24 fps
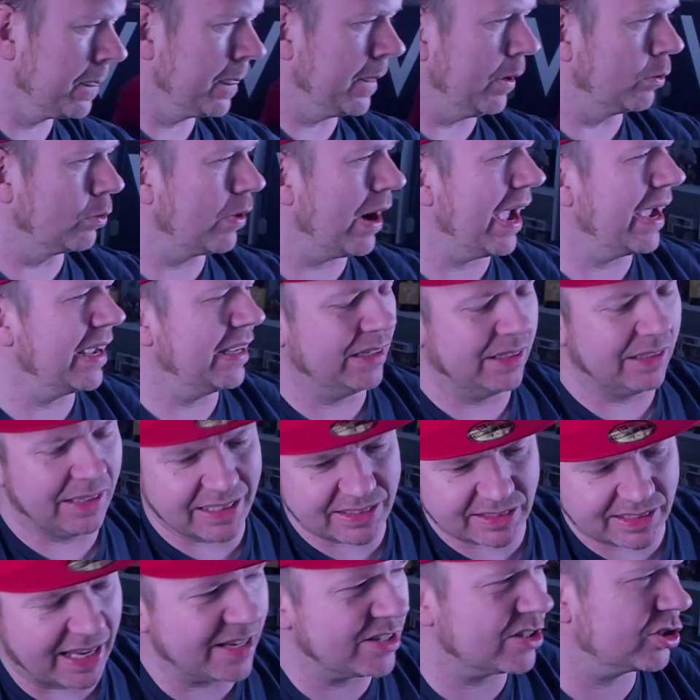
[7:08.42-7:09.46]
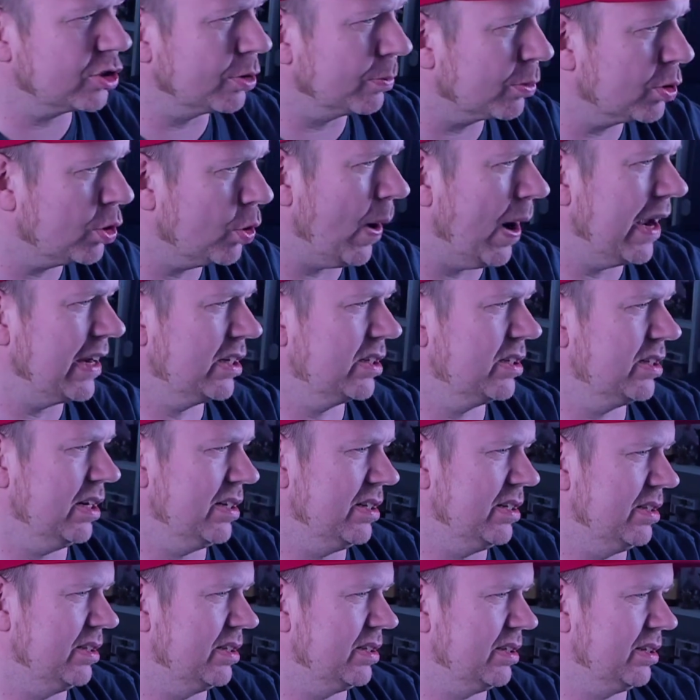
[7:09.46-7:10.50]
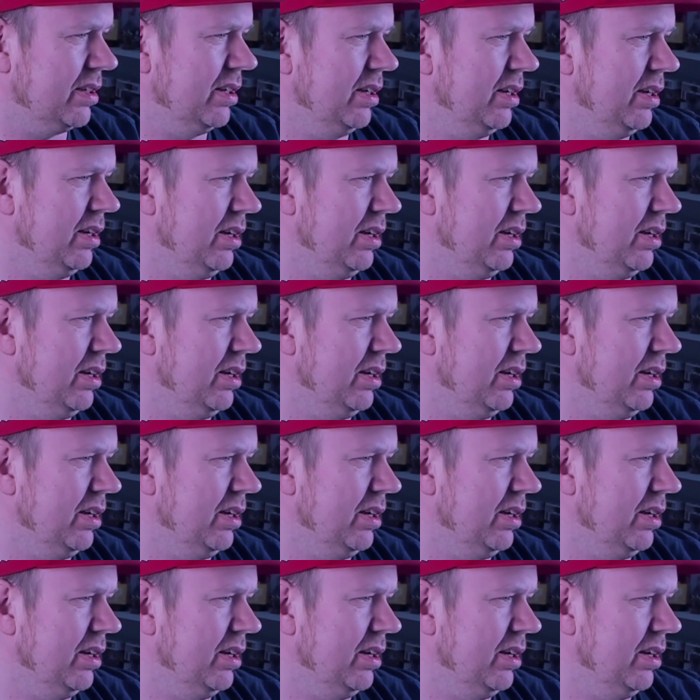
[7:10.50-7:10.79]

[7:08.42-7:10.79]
Right, let's get into some questions.